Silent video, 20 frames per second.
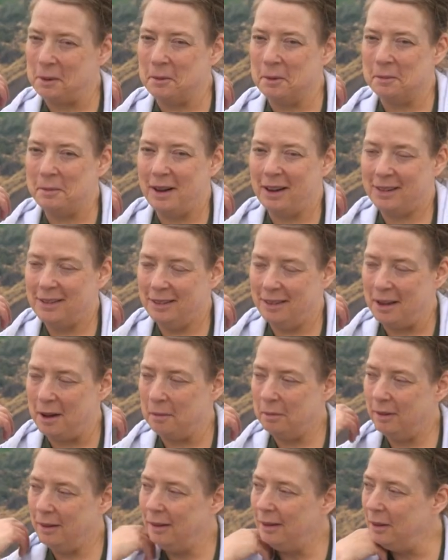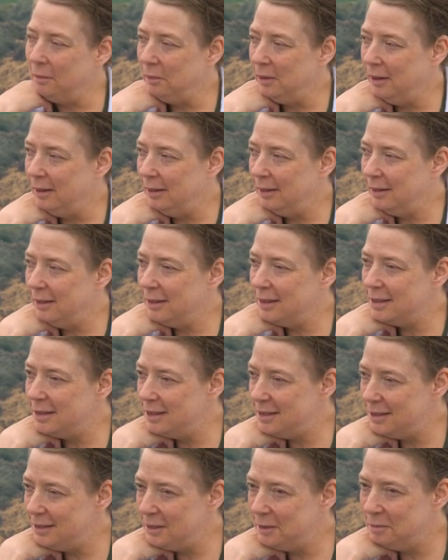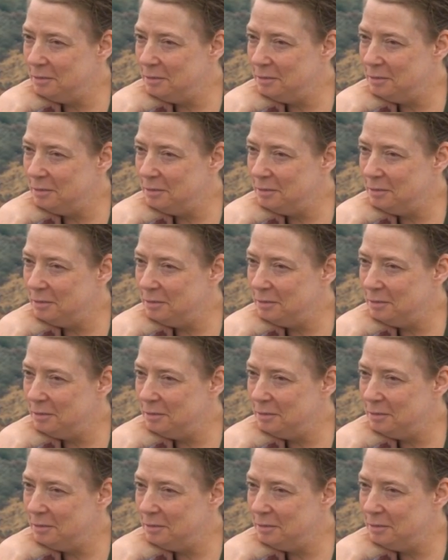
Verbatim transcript: going back to that, but I mean, it's